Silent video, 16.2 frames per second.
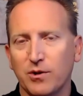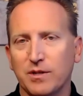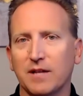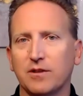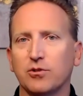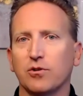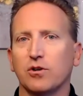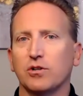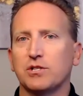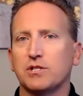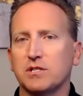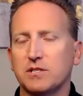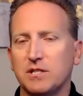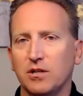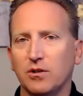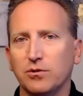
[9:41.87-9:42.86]
and yet there are
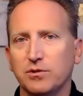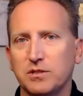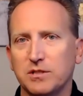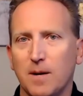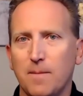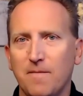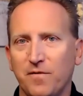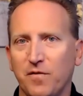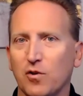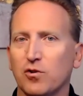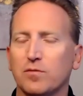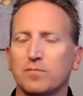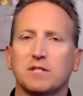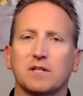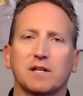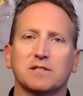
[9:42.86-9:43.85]
still some
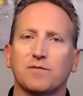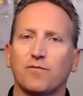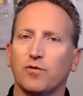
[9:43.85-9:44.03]
firms, and